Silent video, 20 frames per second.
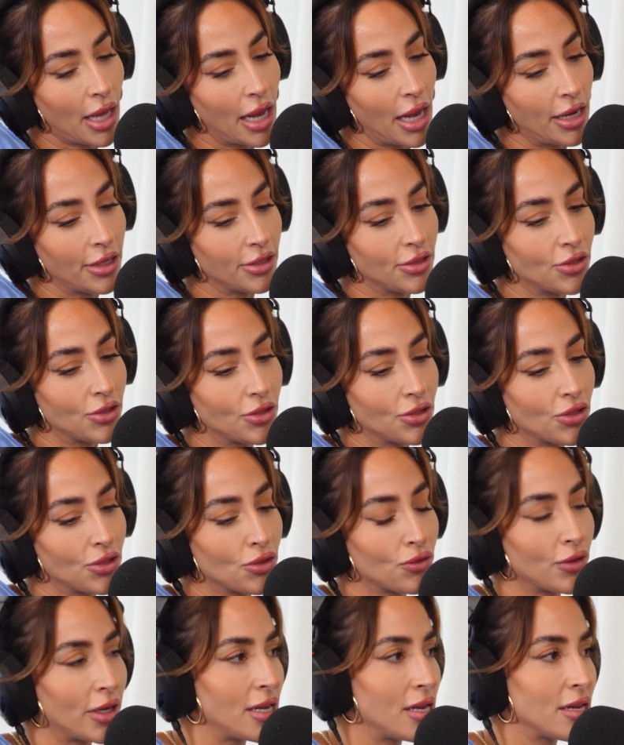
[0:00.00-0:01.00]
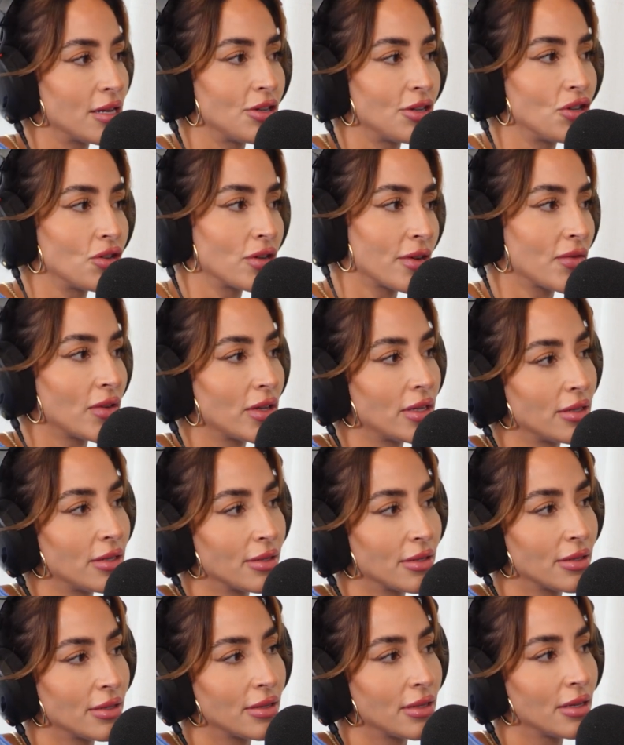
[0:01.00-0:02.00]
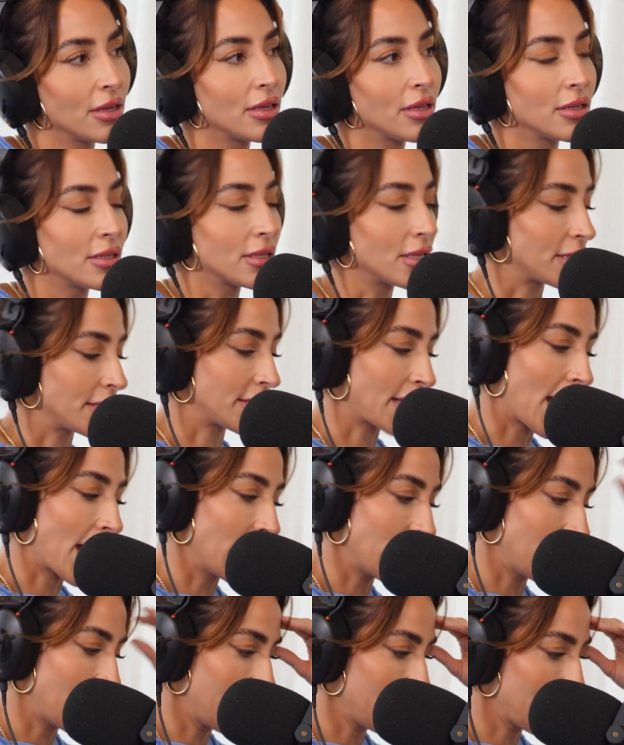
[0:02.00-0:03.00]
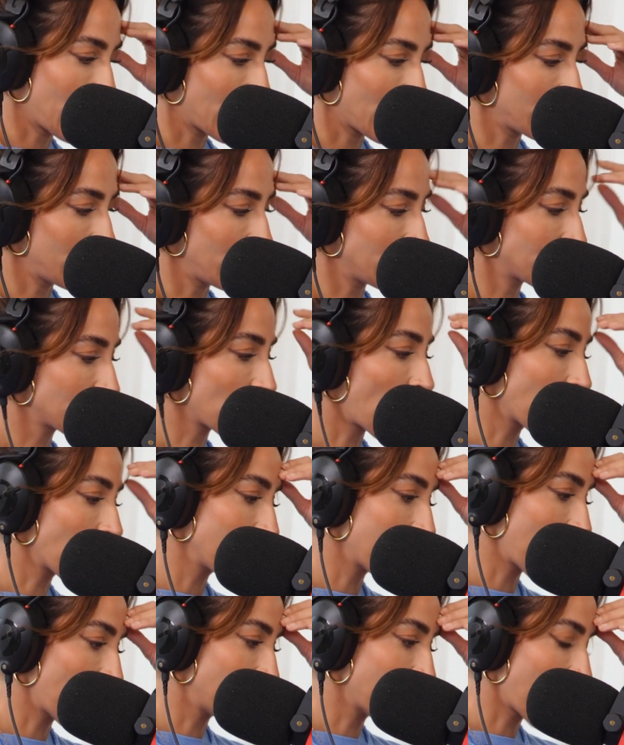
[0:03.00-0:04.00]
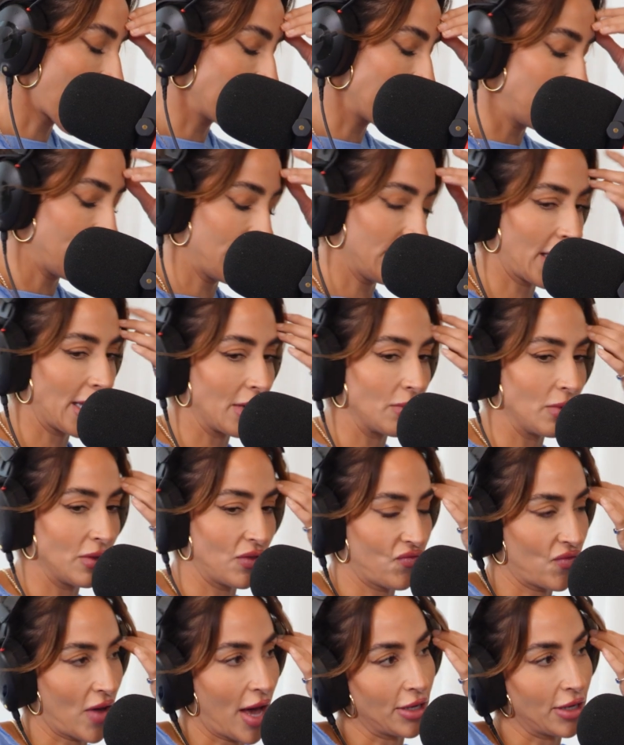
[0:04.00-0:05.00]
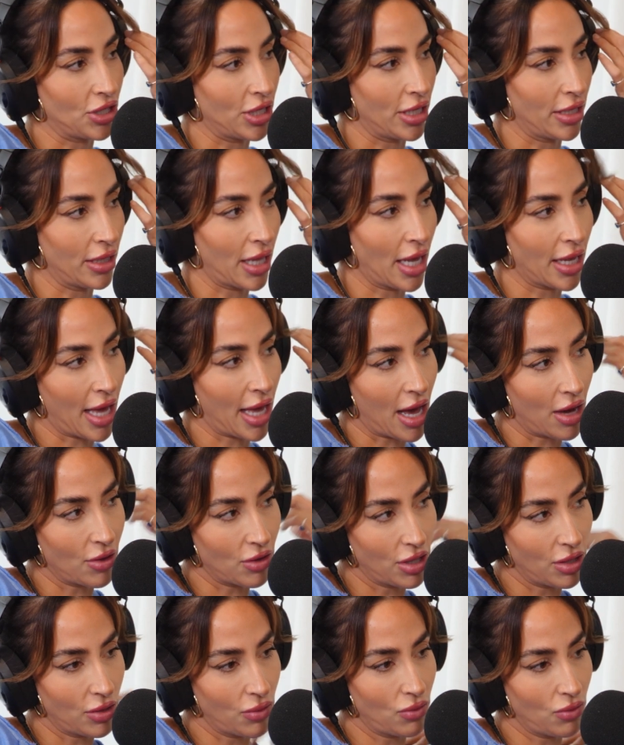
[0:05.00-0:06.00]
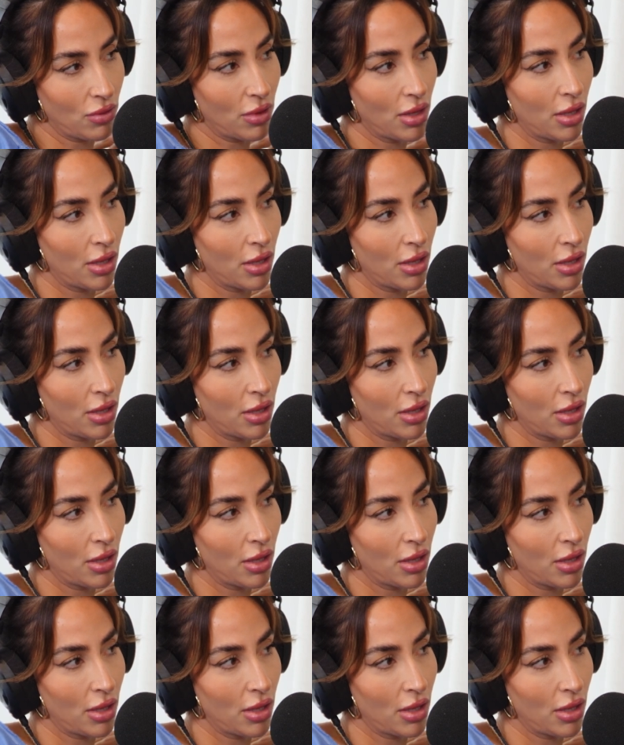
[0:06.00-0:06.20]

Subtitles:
in a trend-driven society. Like, let's talk about that even like with fashion. Like, how do you...